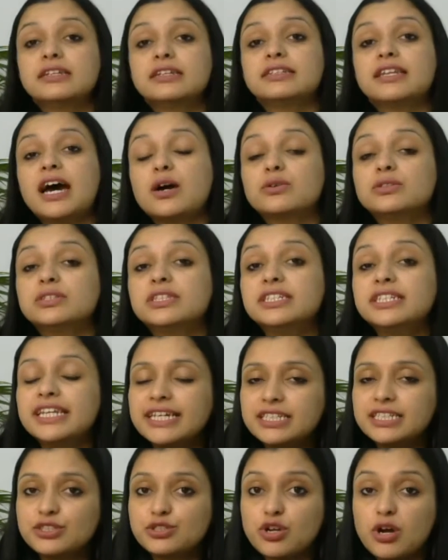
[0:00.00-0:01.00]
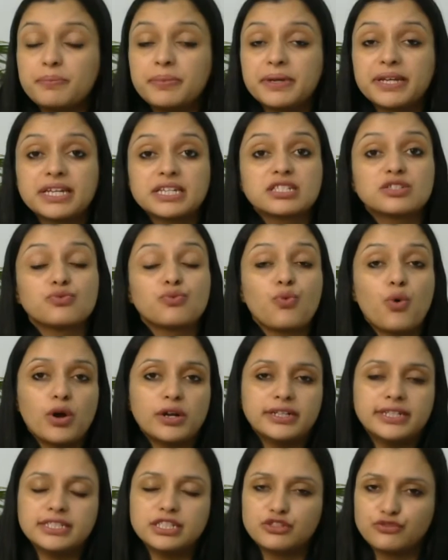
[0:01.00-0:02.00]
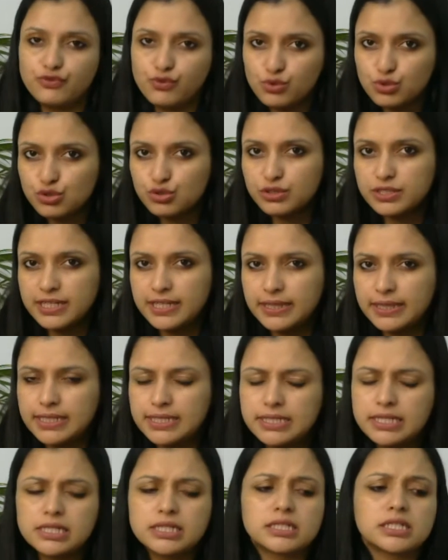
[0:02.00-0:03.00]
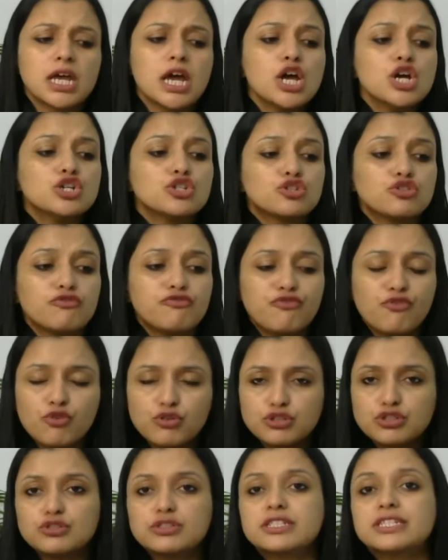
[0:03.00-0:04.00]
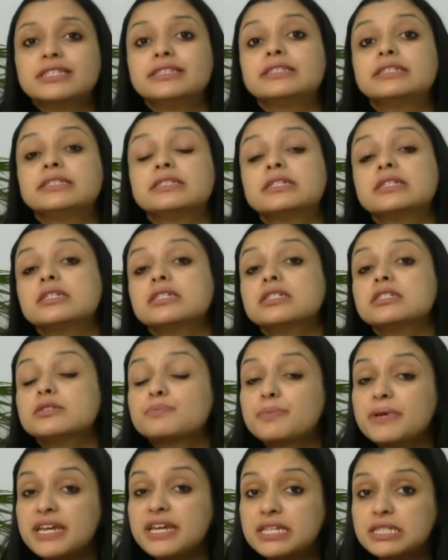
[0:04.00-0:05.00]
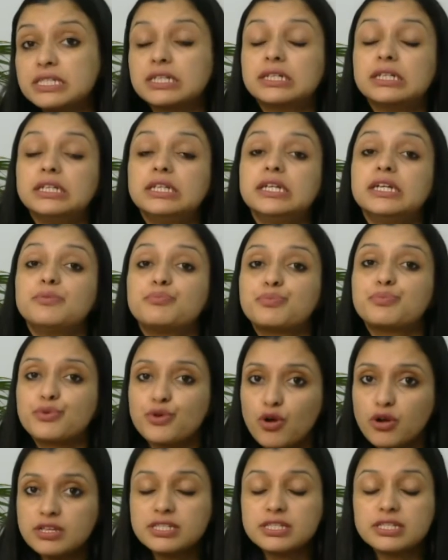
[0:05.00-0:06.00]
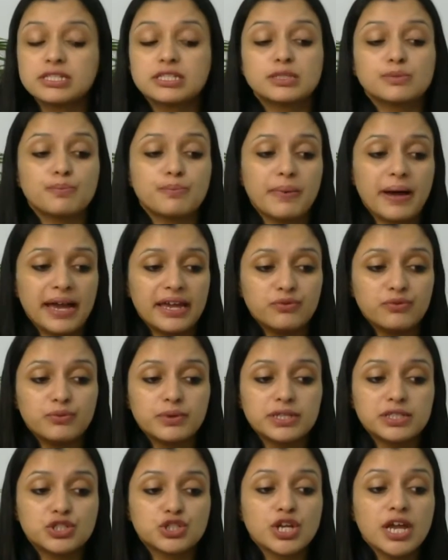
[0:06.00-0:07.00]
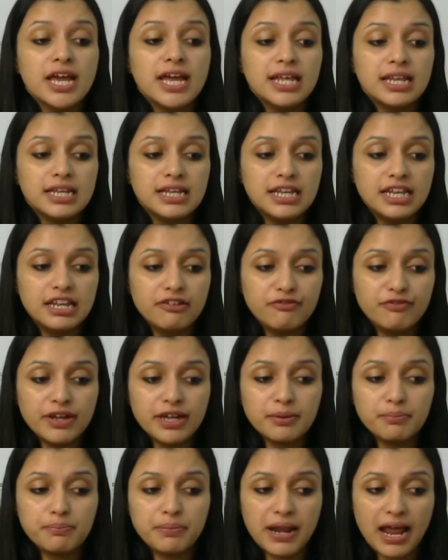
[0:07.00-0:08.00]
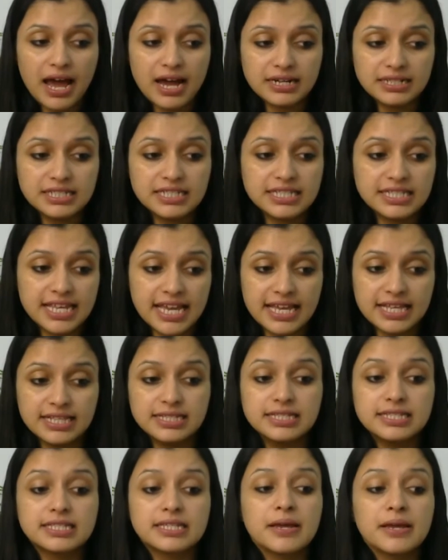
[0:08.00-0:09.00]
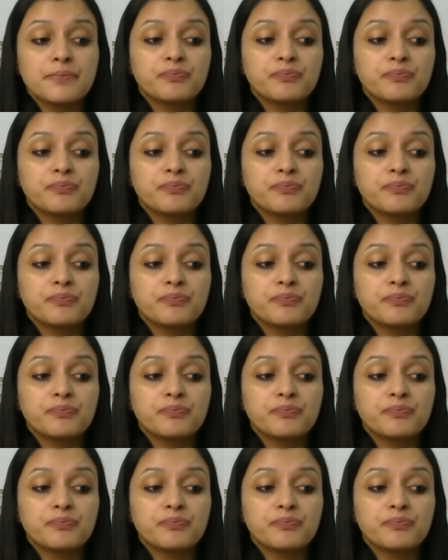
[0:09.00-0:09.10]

Now the next topic is what is photosynthesis. So photosynthesis is basically a process by which living plant cells